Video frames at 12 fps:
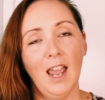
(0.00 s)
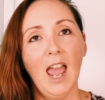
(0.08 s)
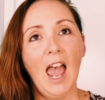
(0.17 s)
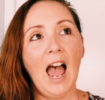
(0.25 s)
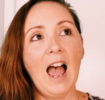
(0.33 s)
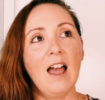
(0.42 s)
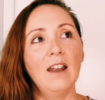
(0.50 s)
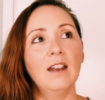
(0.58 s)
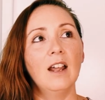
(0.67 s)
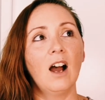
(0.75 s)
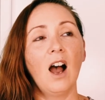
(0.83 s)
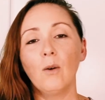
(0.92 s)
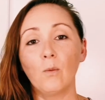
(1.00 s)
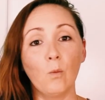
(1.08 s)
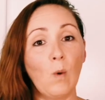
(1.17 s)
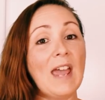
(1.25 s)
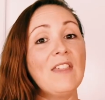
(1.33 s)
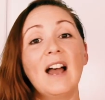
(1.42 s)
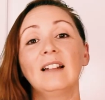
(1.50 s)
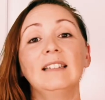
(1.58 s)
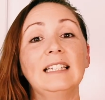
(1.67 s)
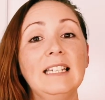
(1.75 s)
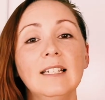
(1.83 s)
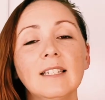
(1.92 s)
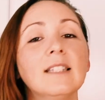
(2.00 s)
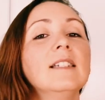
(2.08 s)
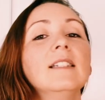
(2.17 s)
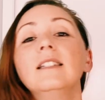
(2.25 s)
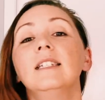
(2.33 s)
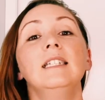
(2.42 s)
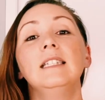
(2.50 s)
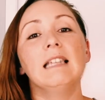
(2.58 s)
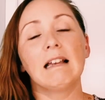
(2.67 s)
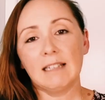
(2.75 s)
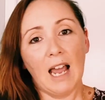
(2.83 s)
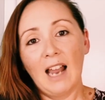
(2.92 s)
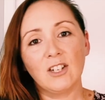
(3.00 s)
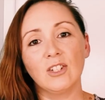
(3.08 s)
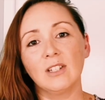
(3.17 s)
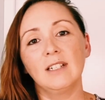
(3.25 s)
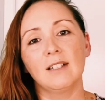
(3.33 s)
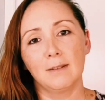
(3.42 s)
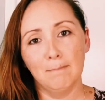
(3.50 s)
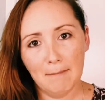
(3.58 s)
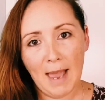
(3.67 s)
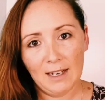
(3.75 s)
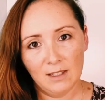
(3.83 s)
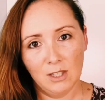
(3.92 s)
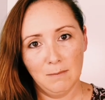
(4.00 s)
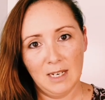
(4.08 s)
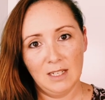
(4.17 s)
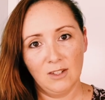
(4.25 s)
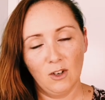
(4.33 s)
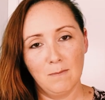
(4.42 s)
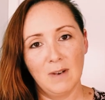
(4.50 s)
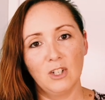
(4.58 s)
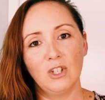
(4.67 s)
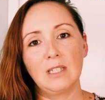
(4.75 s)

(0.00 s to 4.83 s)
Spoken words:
And where that leads, that actually doesn't matter to me so much.